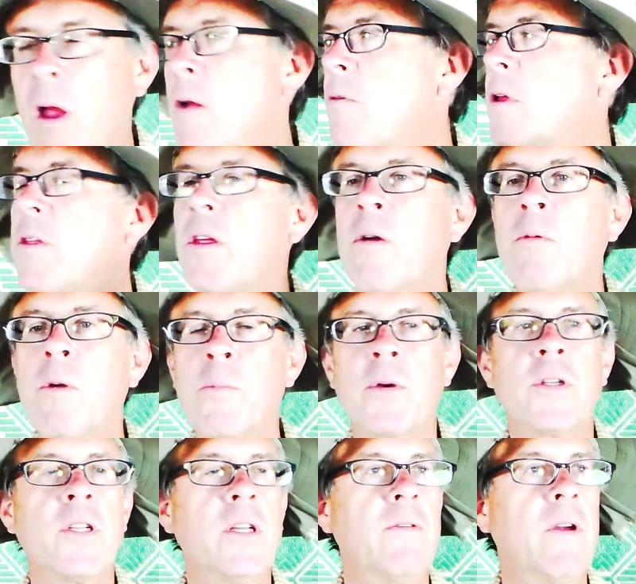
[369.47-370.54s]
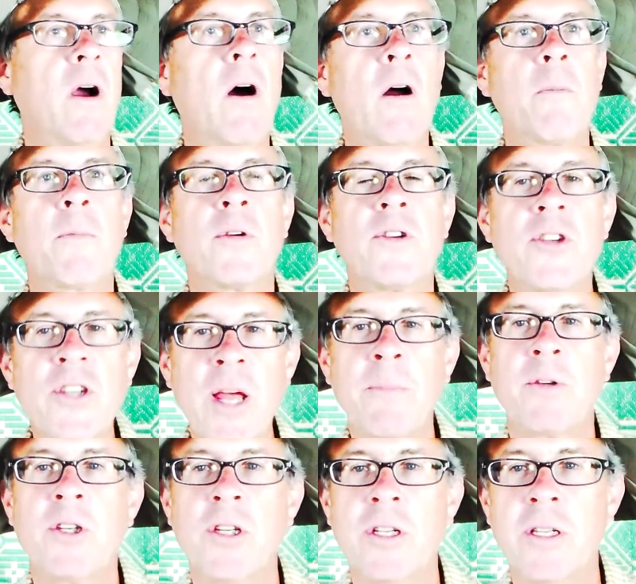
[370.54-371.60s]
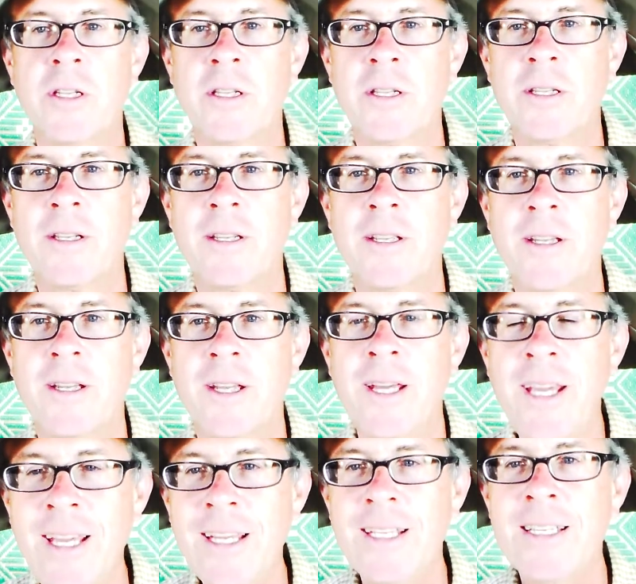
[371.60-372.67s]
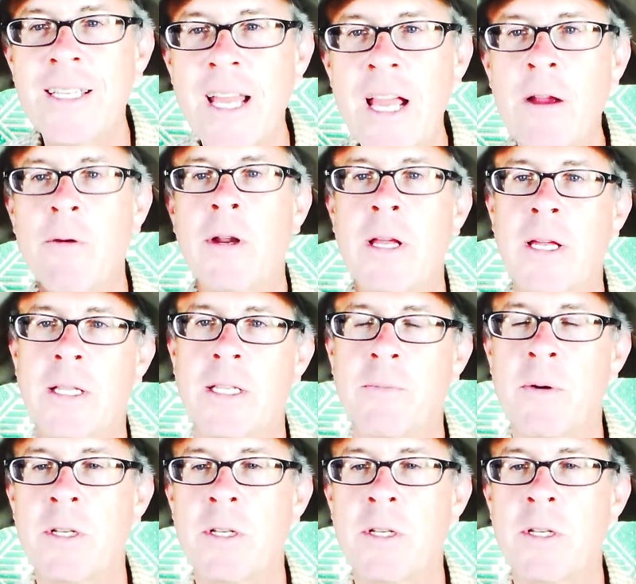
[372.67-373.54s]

everything we're perceiving, our perception is arrogance.